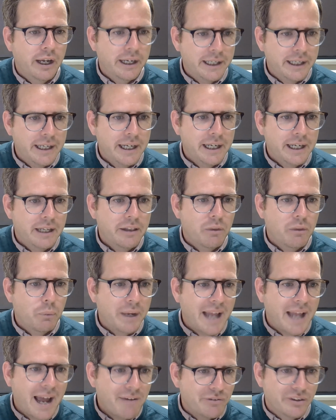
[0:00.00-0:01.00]
a year that
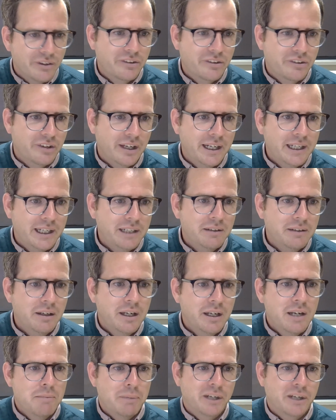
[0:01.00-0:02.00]
we hadn't seen
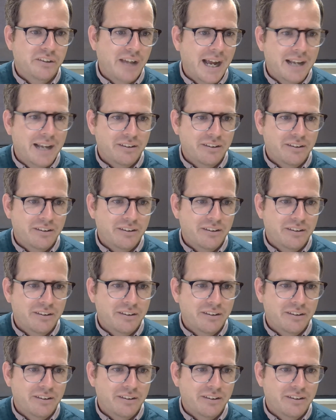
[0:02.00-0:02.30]
because it hmm.